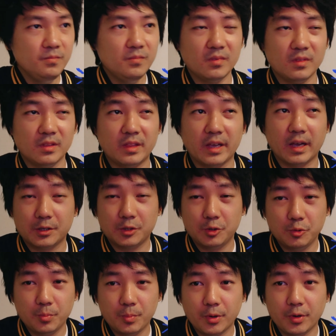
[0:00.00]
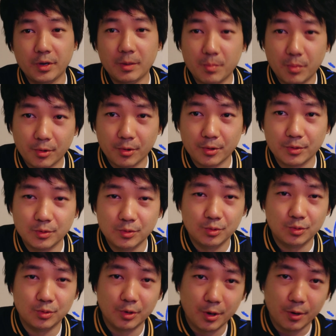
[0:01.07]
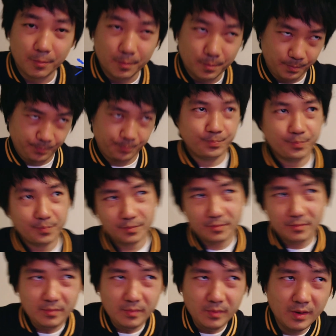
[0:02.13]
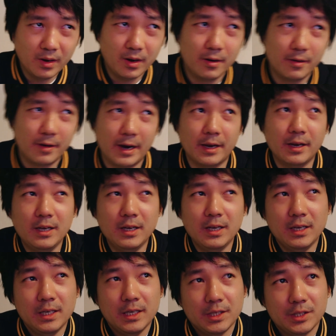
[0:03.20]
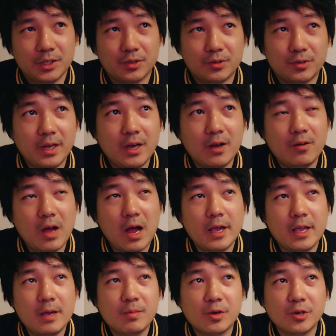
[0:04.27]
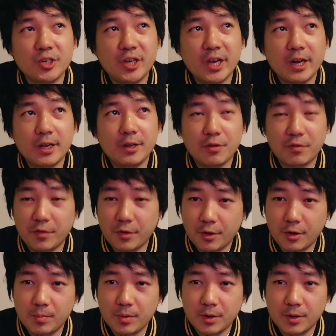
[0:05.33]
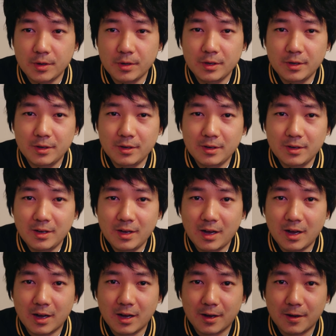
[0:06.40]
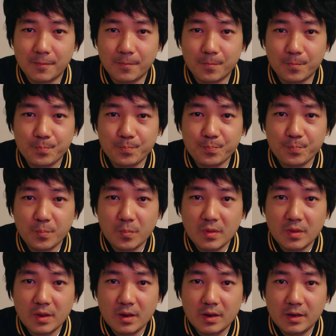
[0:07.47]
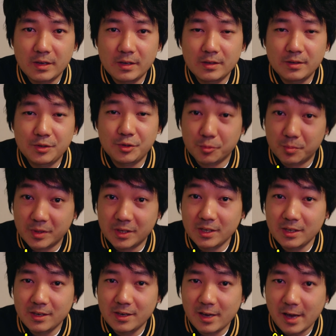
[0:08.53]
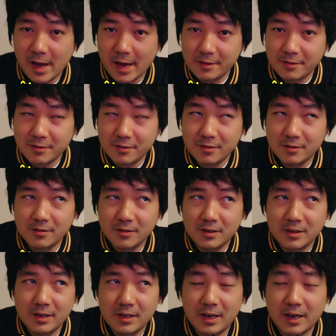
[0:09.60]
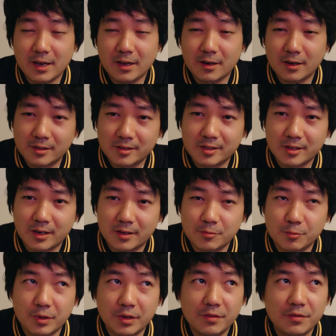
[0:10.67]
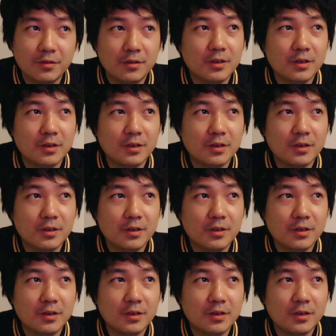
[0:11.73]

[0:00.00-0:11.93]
They are super important to know. All right, so now I am conjugating the verb to be, être, and let's start with